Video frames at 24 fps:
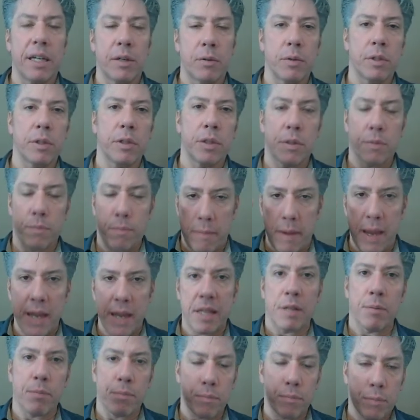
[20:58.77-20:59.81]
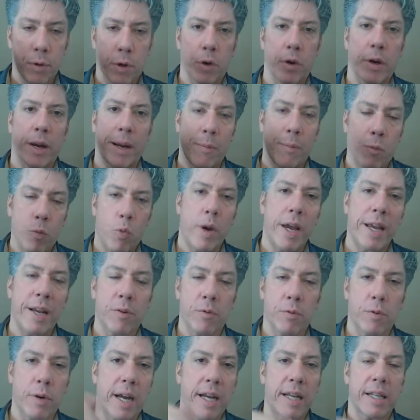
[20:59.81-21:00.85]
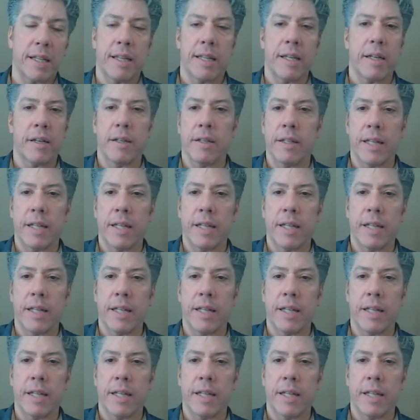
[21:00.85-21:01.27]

It will just make the program wait right there,